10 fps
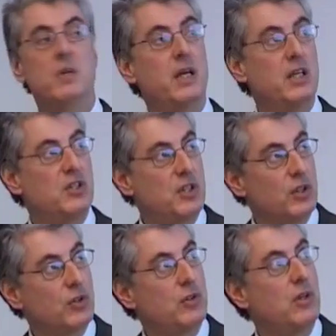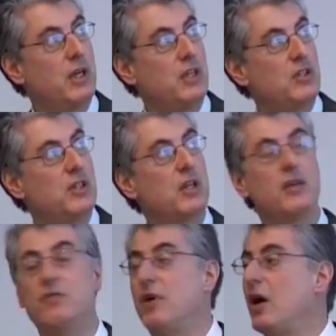He's still
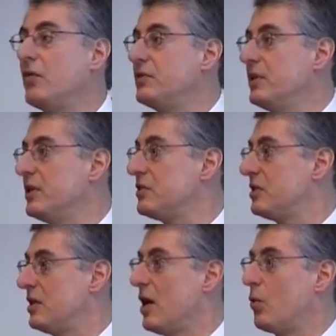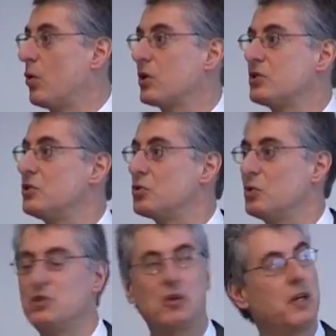involved in this. He now works in
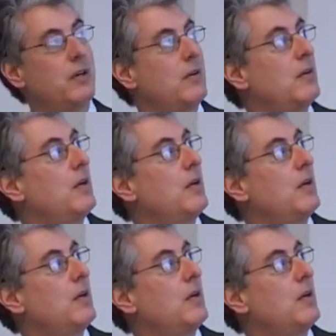Switzerland.